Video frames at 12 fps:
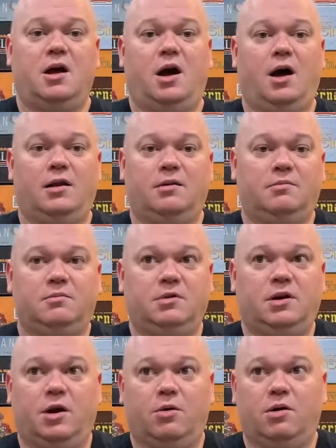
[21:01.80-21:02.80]
Um, you
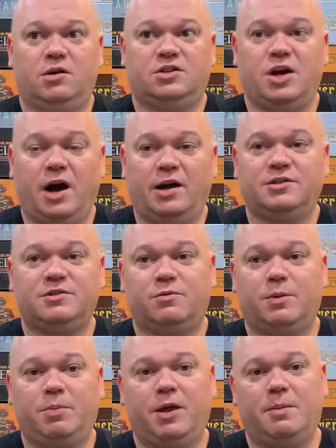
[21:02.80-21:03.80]
know, tons of
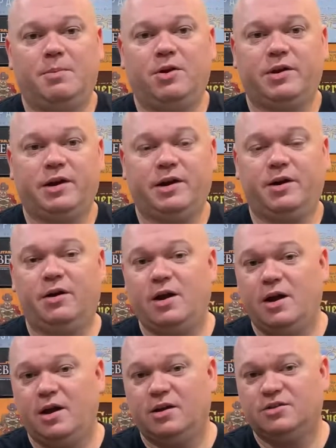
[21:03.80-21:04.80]
replayability in here.
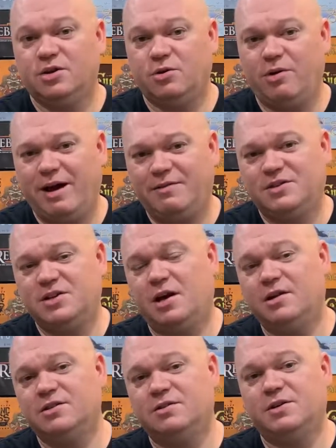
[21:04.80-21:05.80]
So you have
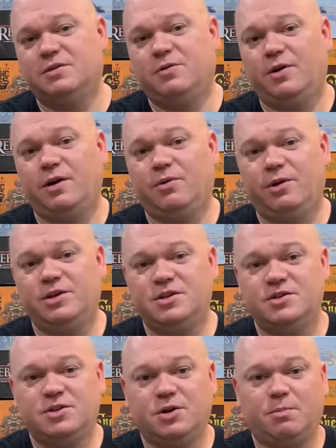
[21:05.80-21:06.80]
tons of different
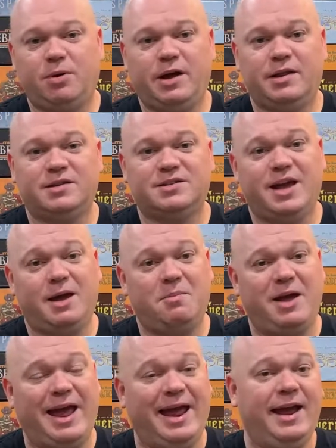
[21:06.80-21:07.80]
regions you can play in this game,
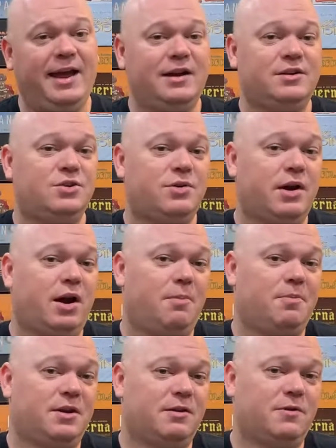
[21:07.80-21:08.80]
and you can up
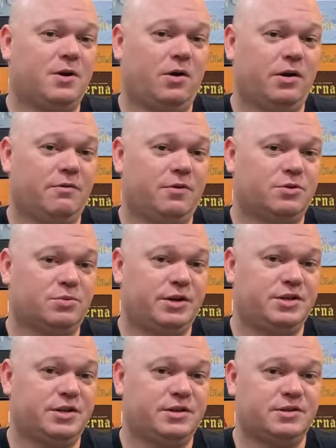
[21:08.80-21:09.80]
the difficulty of those
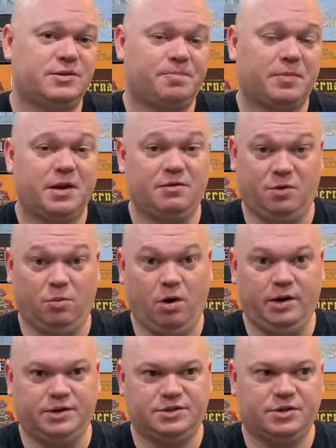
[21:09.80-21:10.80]
regions if you
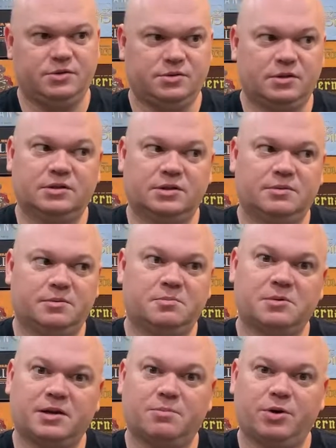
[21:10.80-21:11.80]
wanted to. So something
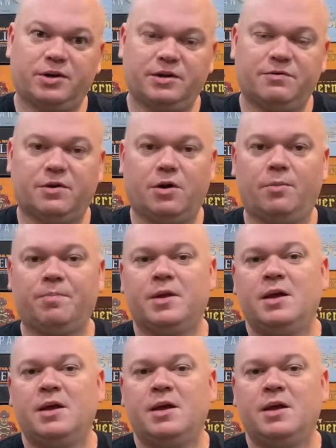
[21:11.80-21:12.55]
get pretty difficult